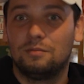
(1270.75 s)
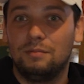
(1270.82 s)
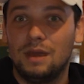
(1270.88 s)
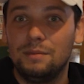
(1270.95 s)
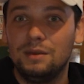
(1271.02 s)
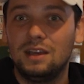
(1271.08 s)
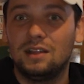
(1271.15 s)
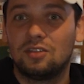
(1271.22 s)

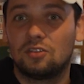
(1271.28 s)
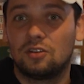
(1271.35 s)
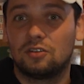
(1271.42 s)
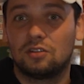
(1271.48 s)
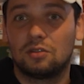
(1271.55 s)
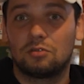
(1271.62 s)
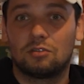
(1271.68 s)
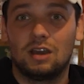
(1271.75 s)
maybe consider
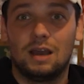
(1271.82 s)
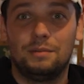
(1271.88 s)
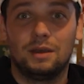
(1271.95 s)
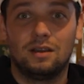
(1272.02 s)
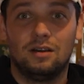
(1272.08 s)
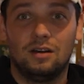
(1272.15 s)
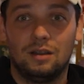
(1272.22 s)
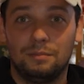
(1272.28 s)
subscribing
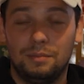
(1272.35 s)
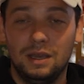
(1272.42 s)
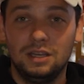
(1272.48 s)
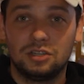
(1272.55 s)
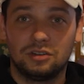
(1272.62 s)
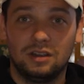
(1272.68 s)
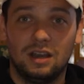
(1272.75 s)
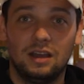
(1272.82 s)
on
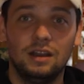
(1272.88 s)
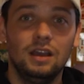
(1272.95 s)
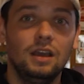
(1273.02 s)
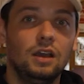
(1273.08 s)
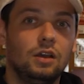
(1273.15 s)
Patreon,